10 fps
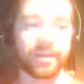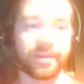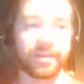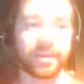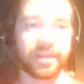
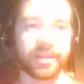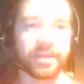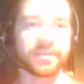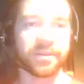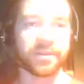he's
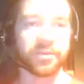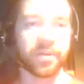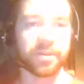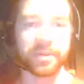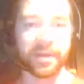an incredibly
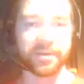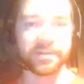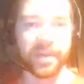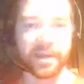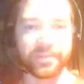
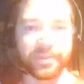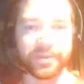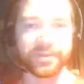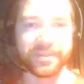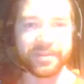charismatic
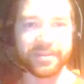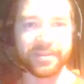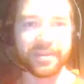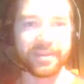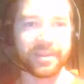person.
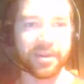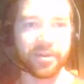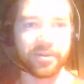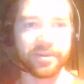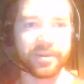
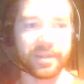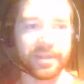He